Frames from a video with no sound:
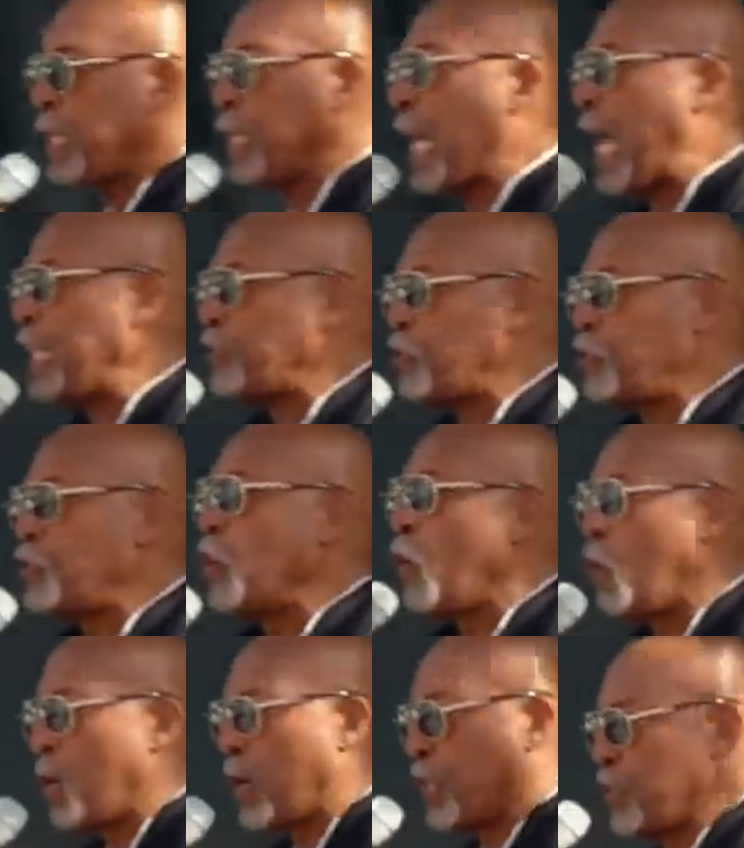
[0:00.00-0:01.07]
That's
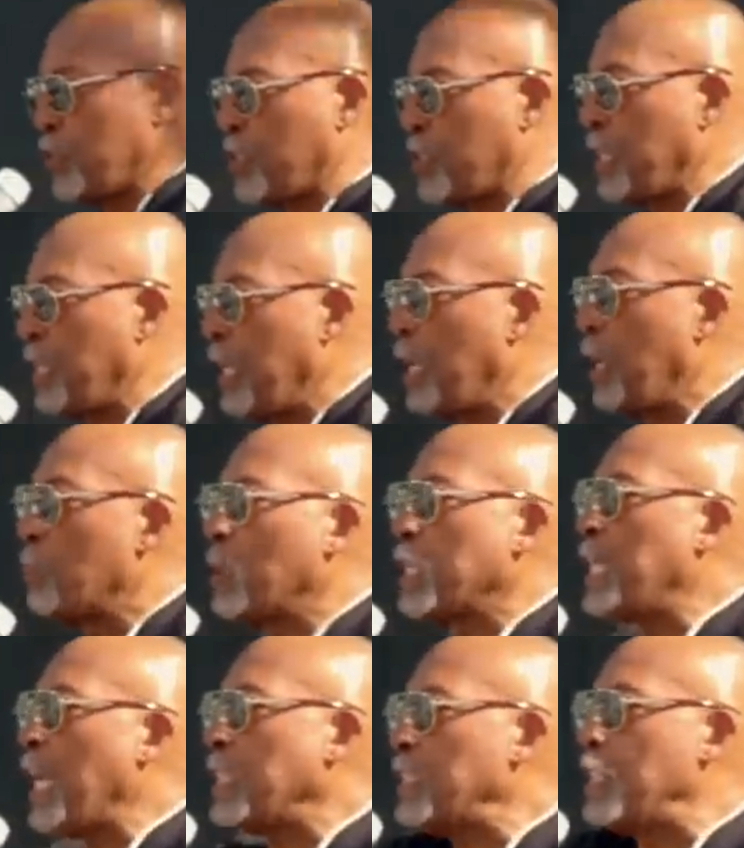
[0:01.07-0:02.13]
yours.
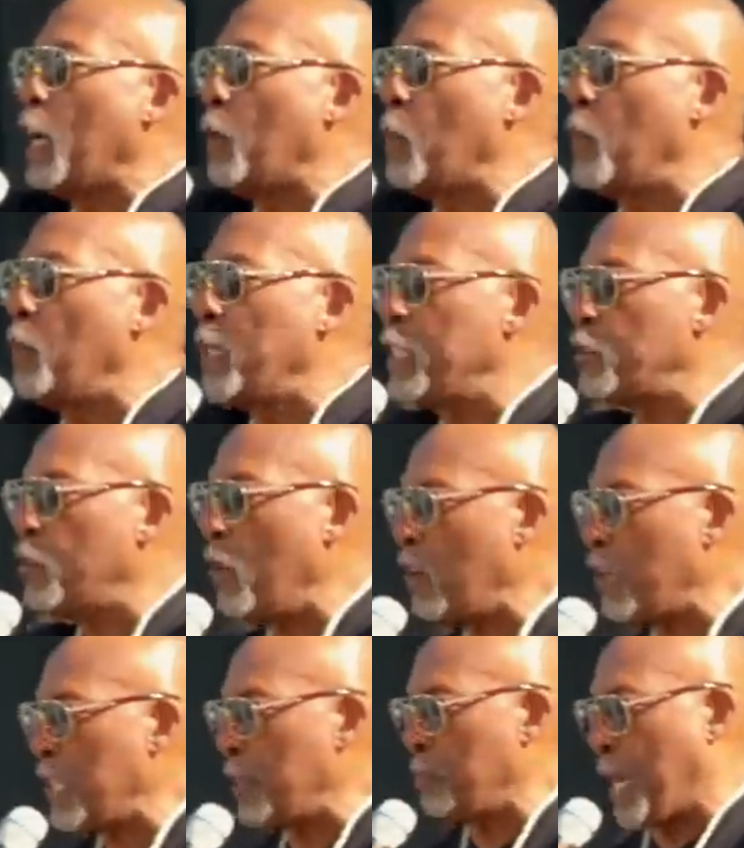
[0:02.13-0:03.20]
But that's not what we're
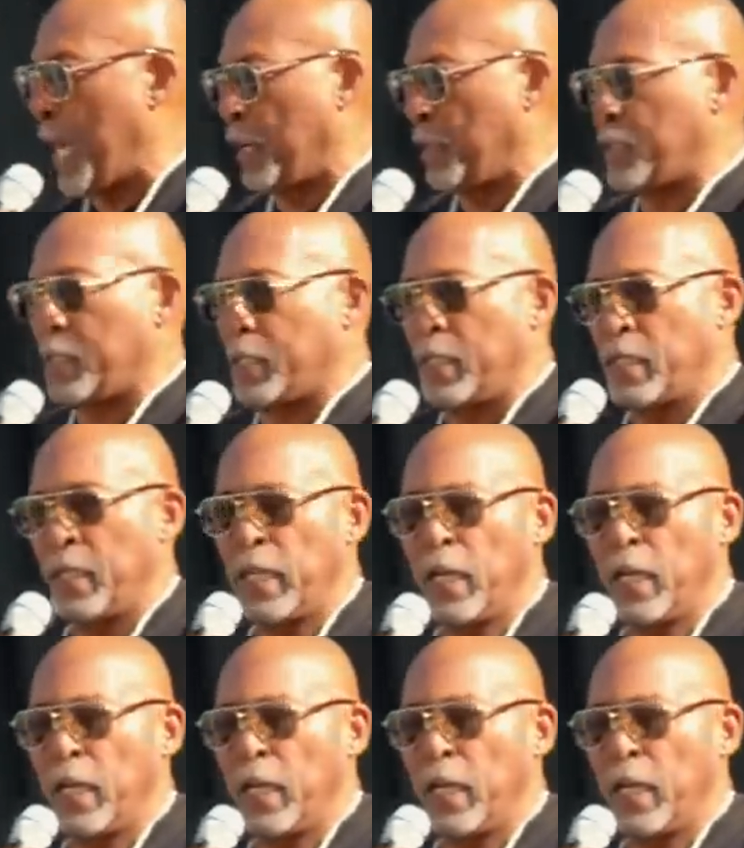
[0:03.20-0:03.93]
talking about.